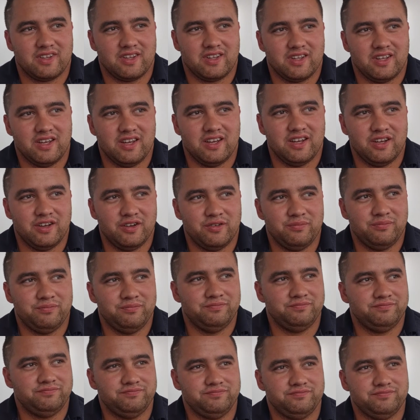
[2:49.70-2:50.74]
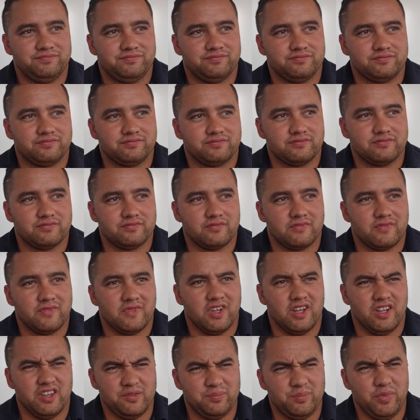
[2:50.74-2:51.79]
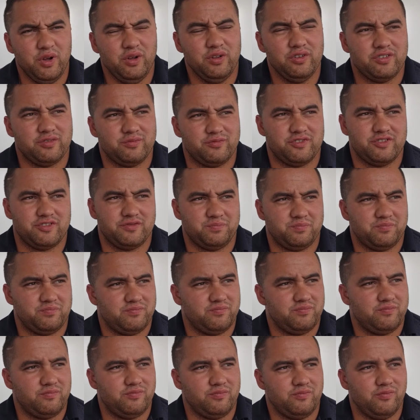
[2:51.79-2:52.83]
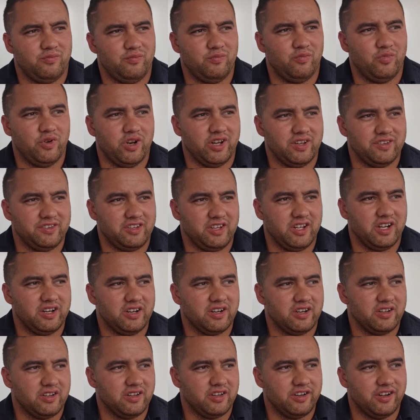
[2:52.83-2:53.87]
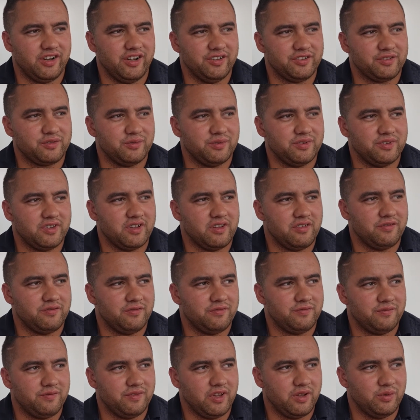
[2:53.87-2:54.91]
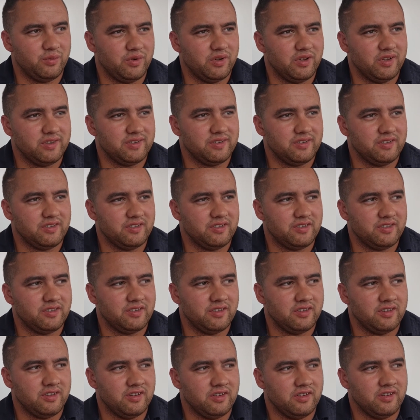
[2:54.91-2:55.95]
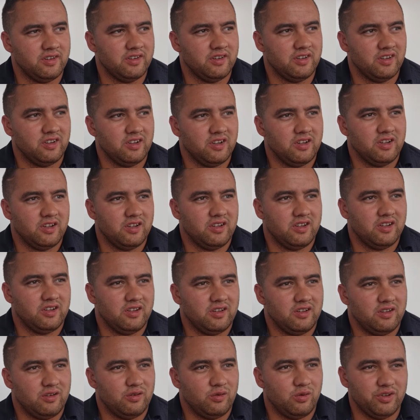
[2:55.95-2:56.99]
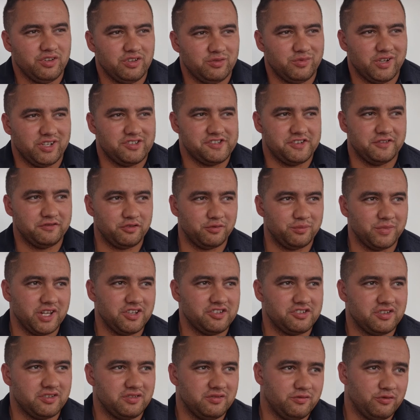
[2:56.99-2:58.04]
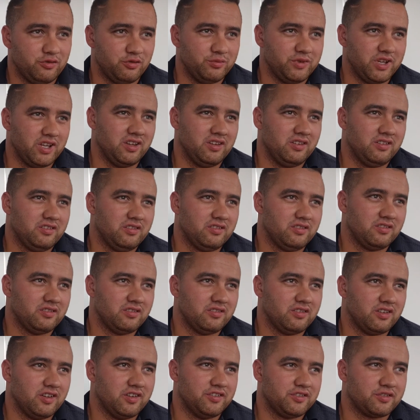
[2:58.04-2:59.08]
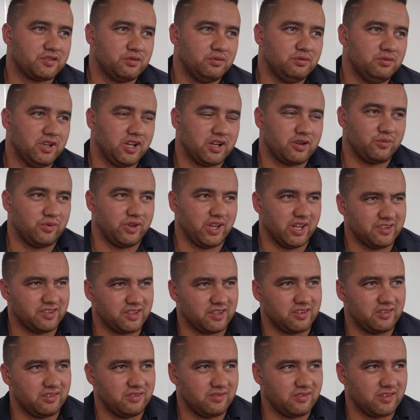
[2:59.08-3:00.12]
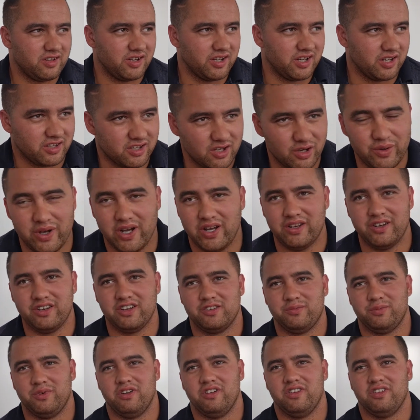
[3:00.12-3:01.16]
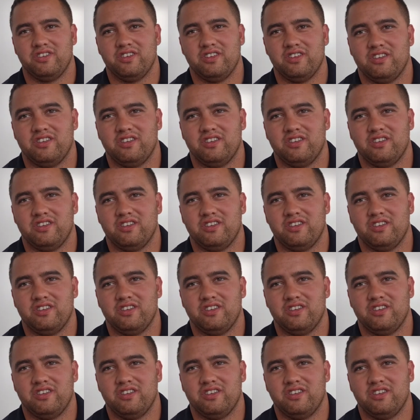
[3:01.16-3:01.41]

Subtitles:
I suppose when I was younger in high school and stuff, there wasn't much information for me in school. Like, we had to kind of go out and experience it,